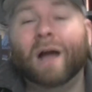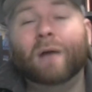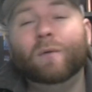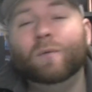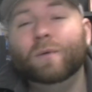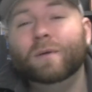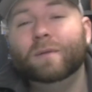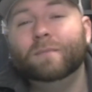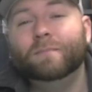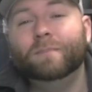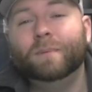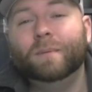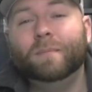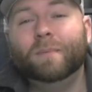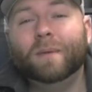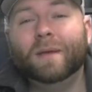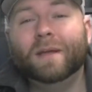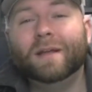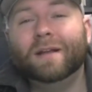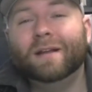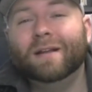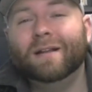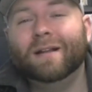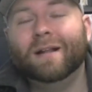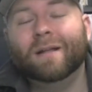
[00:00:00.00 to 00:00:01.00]
wouldn't be
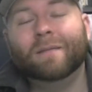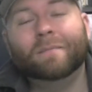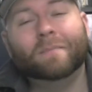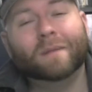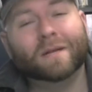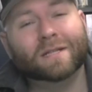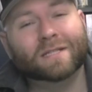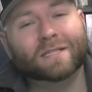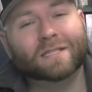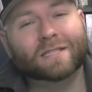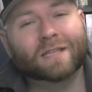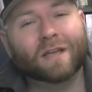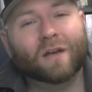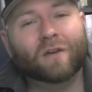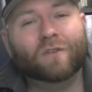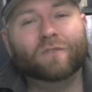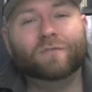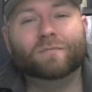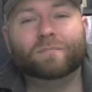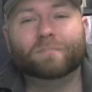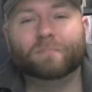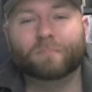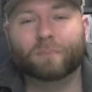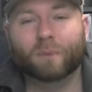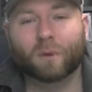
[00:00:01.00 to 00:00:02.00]
picking it up myself
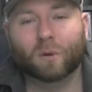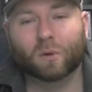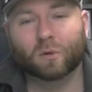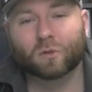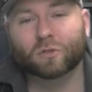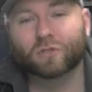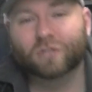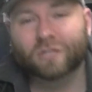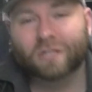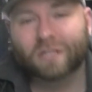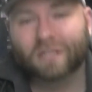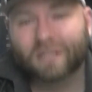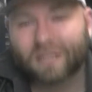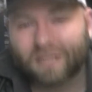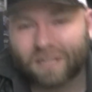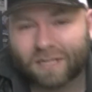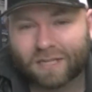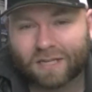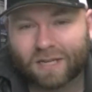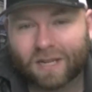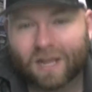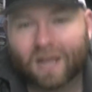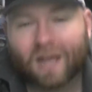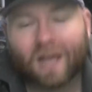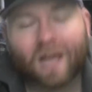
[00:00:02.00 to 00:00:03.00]
personally.
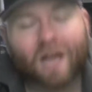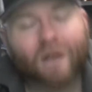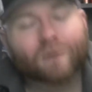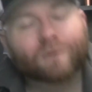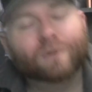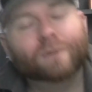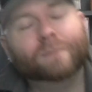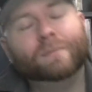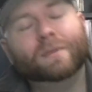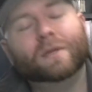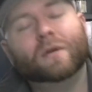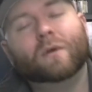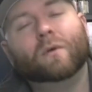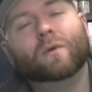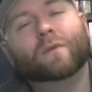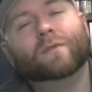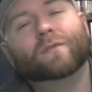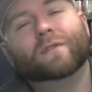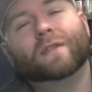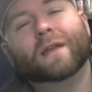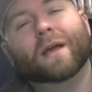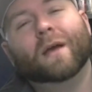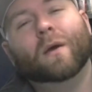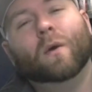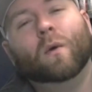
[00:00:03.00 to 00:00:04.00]
I wouldn't be going for
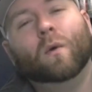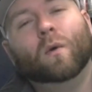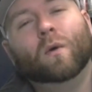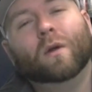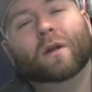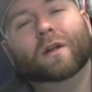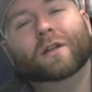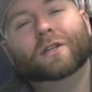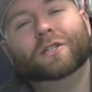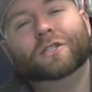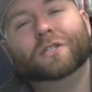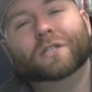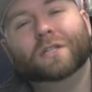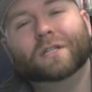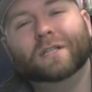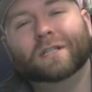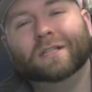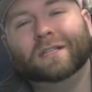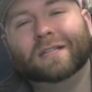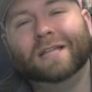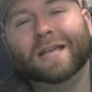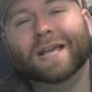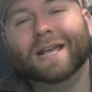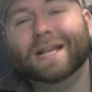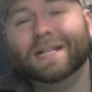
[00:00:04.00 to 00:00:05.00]
that orange
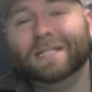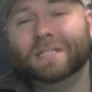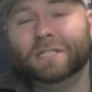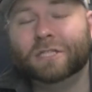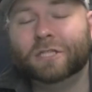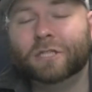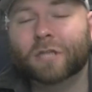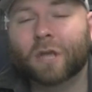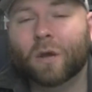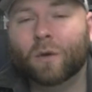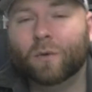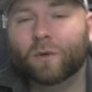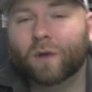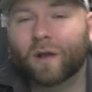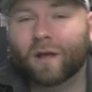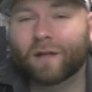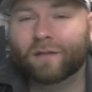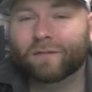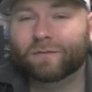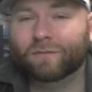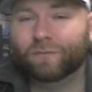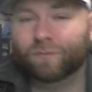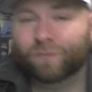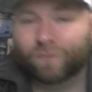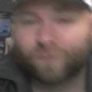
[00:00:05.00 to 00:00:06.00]
glazed donut
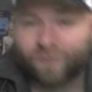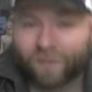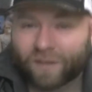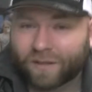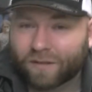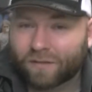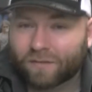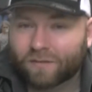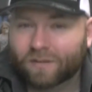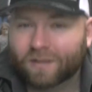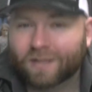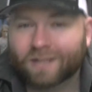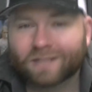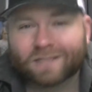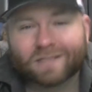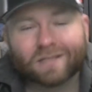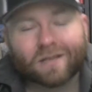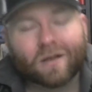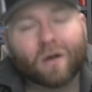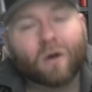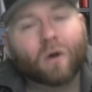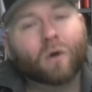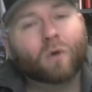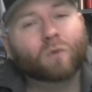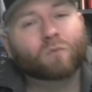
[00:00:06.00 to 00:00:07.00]
feel. It's
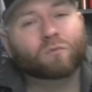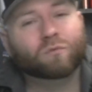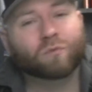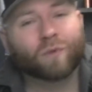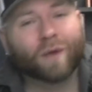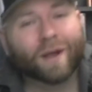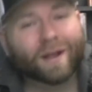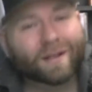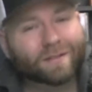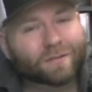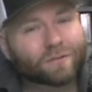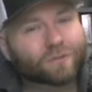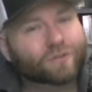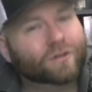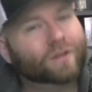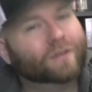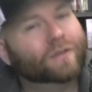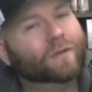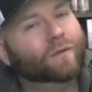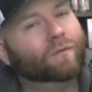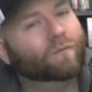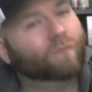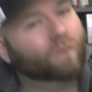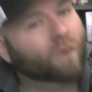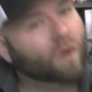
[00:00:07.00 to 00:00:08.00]
all right. There's
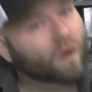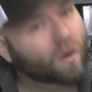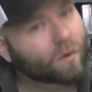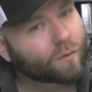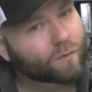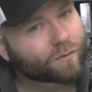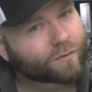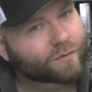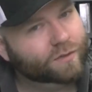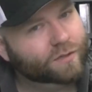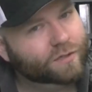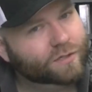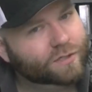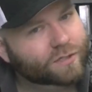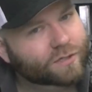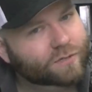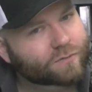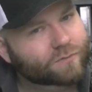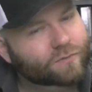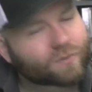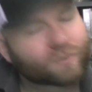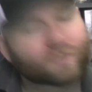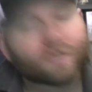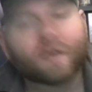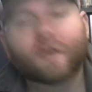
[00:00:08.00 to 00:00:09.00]
nothing wrong with the
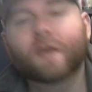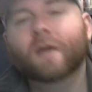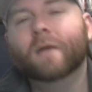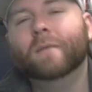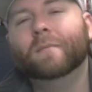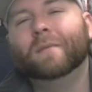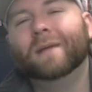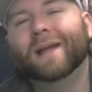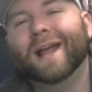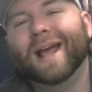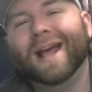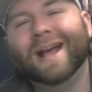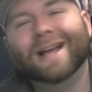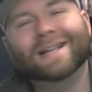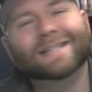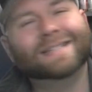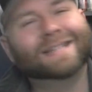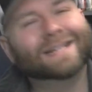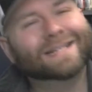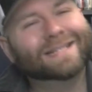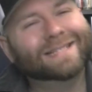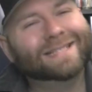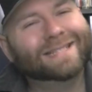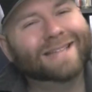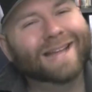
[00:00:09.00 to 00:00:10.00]
juice. But as I
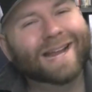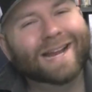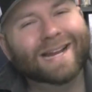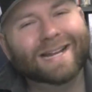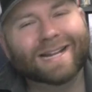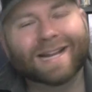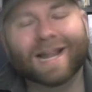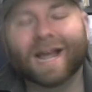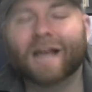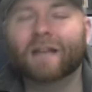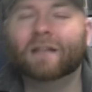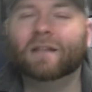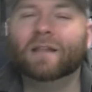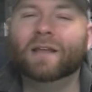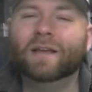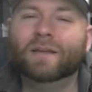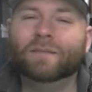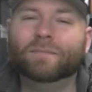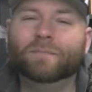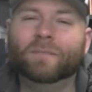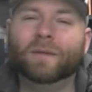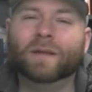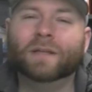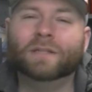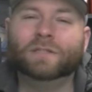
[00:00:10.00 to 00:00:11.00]
stated, I like
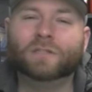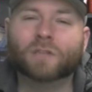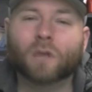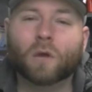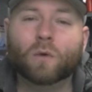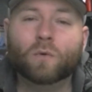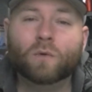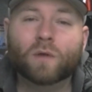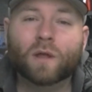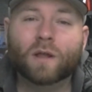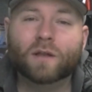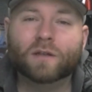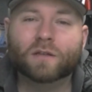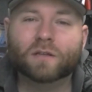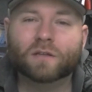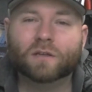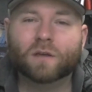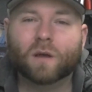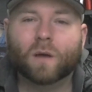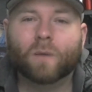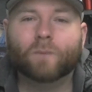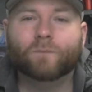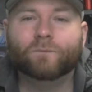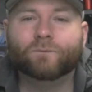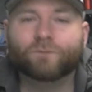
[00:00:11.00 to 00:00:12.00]
my donut to
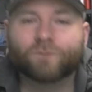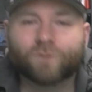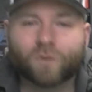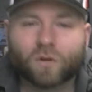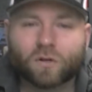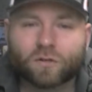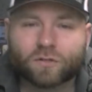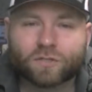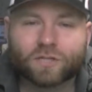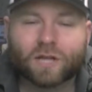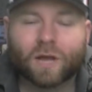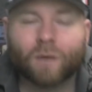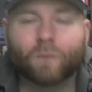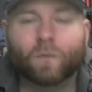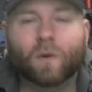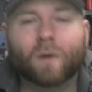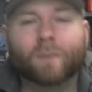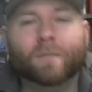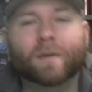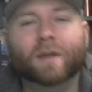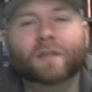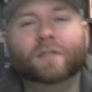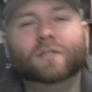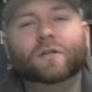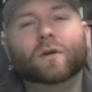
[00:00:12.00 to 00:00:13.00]
come first. I want
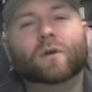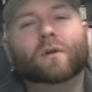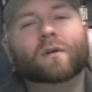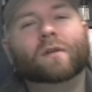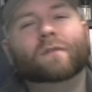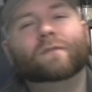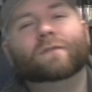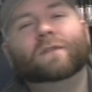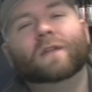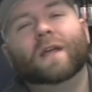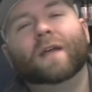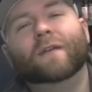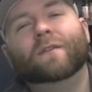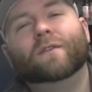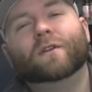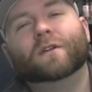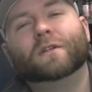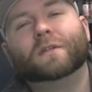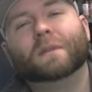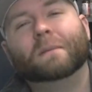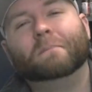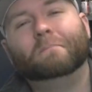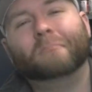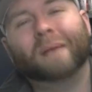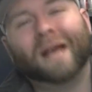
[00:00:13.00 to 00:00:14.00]
my donut flavor
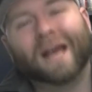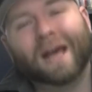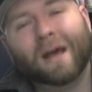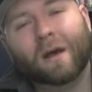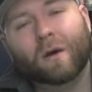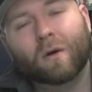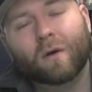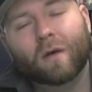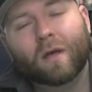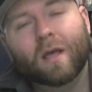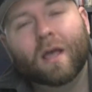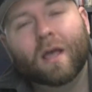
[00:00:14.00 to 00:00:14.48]
to pow.